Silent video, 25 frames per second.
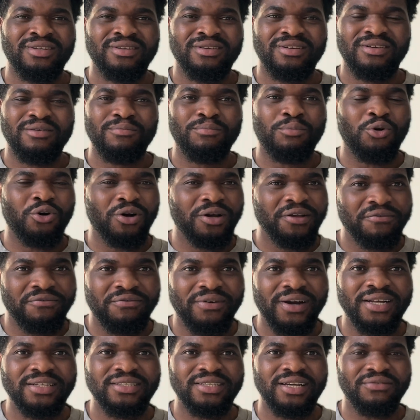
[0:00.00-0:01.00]
boring
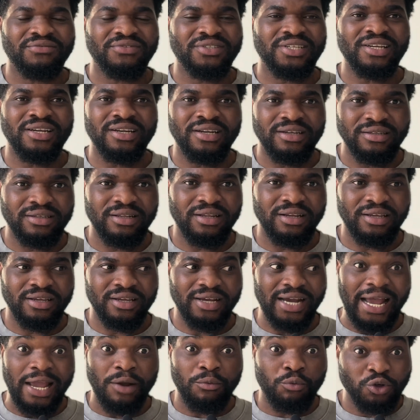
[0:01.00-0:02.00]
fights I've seen lately.
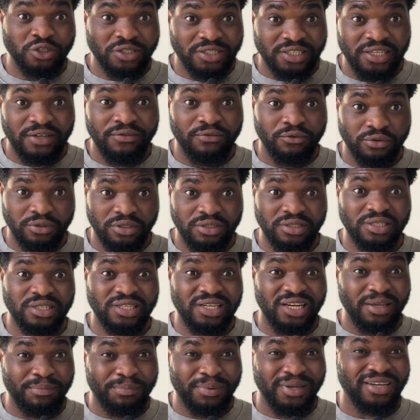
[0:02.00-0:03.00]
I was even
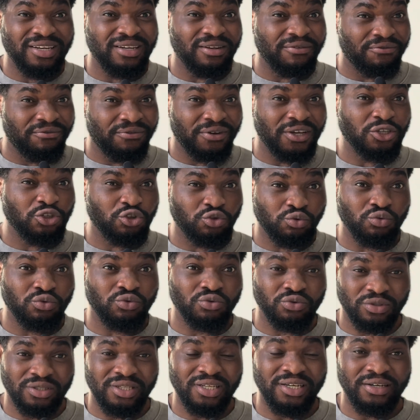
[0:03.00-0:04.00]
sleeping in the first 2
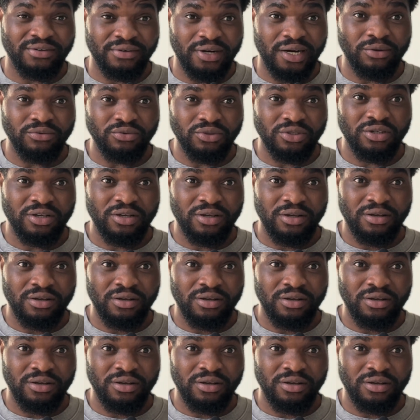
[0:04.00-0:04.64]
to 3 rounds